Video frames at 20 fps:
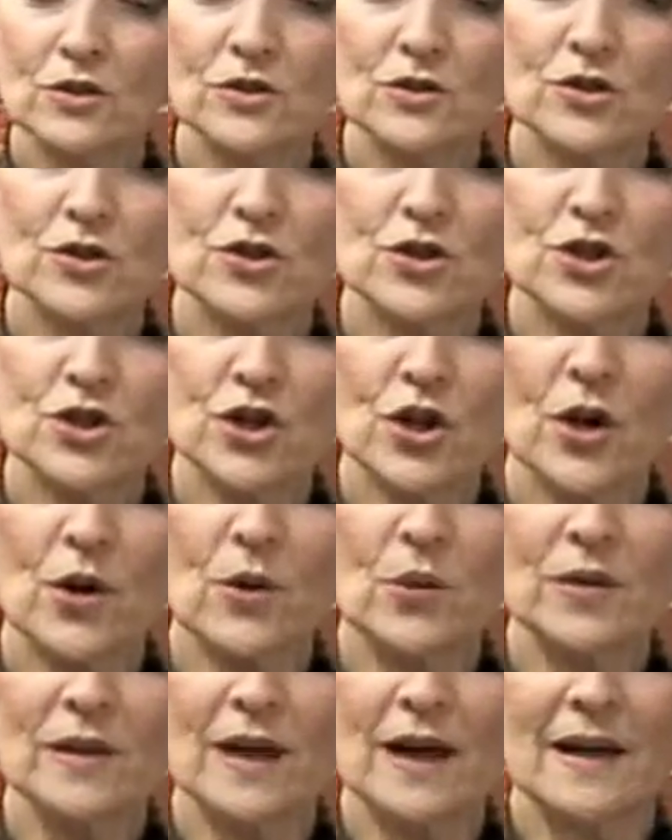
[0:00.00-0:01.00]
to
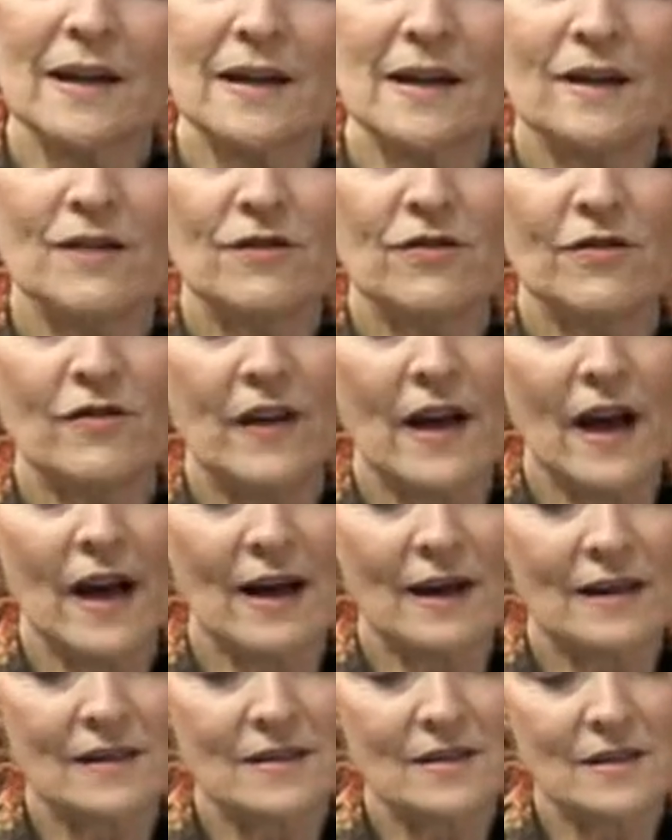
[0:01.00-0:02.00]
show that in
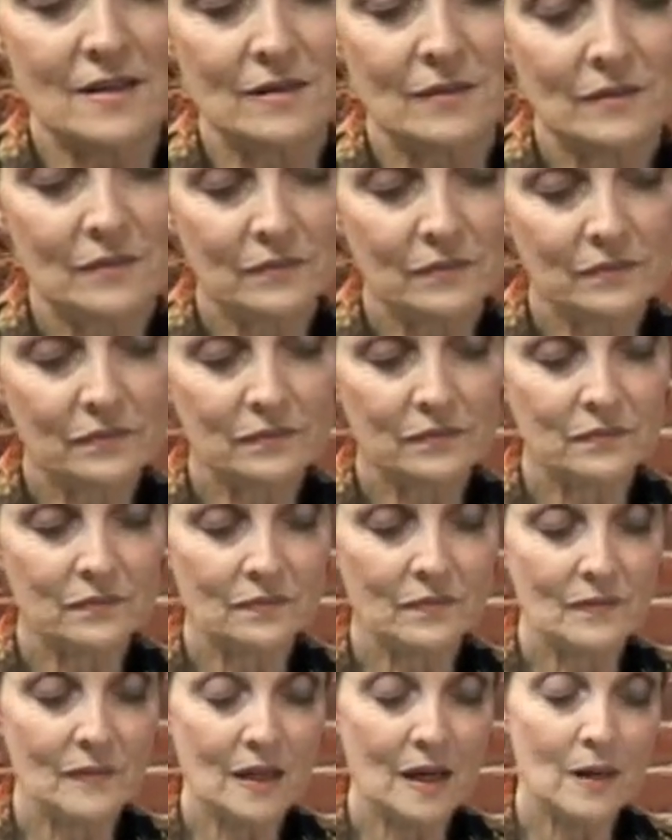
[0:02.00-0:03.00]
fact
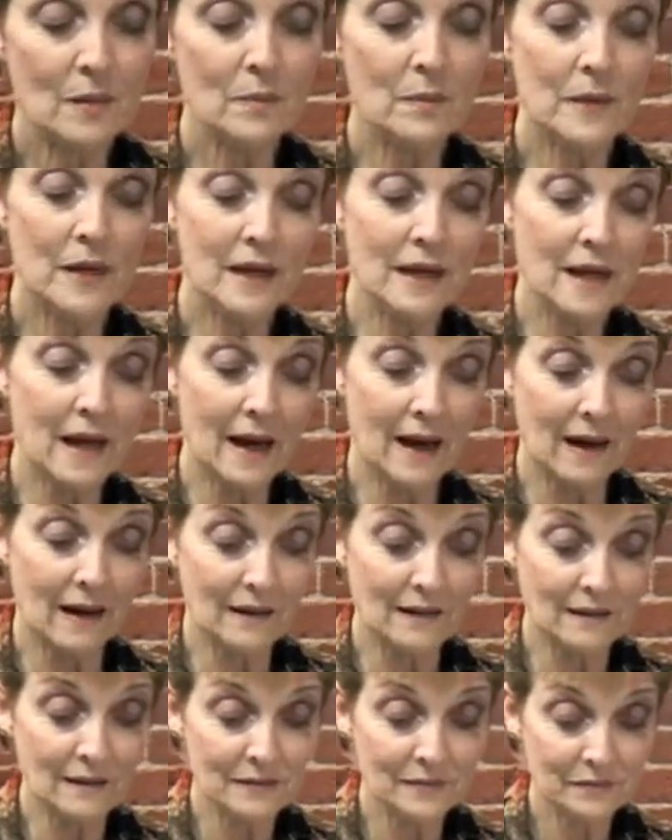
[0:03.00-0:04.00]
Big
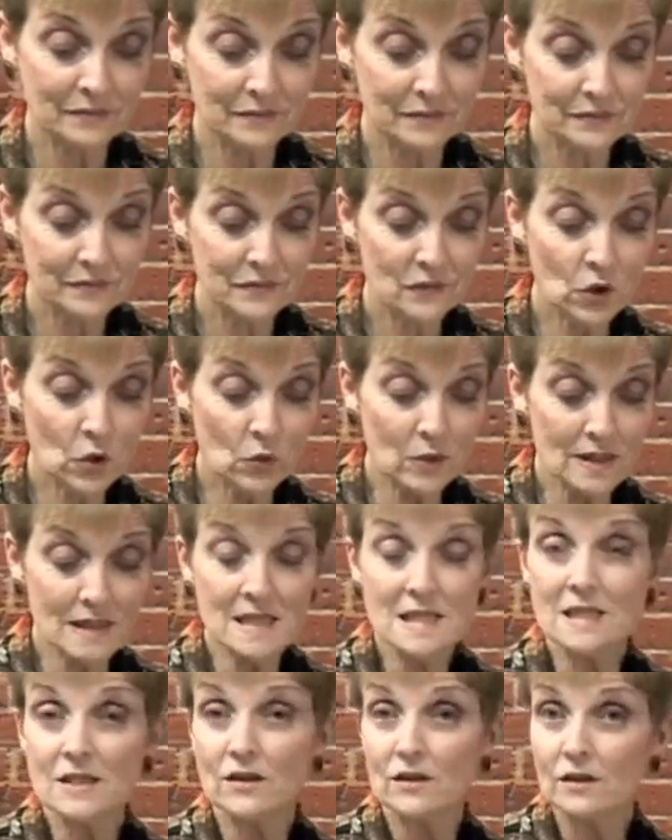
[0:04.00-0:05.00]
Al, who is
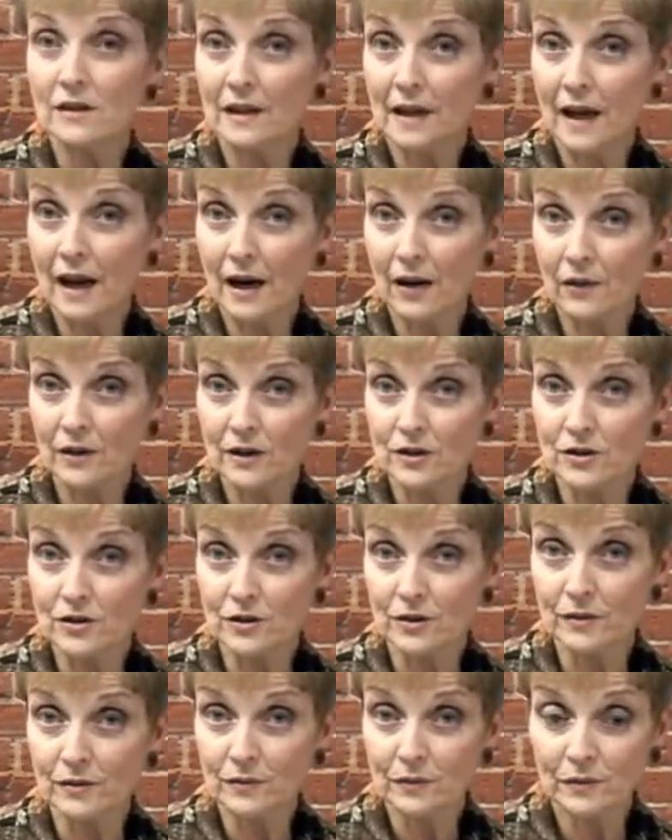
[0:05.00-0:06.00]
still the
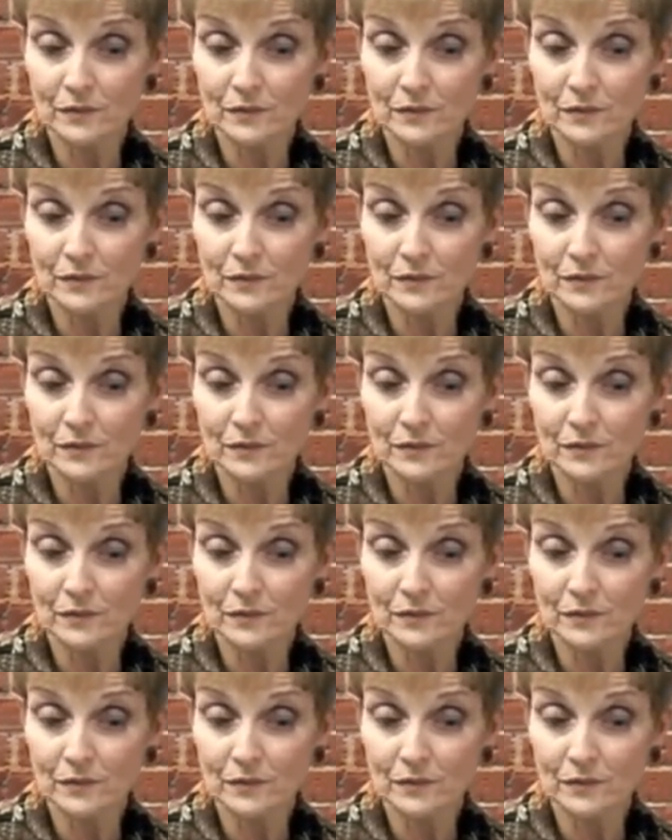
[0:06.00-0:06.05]
character,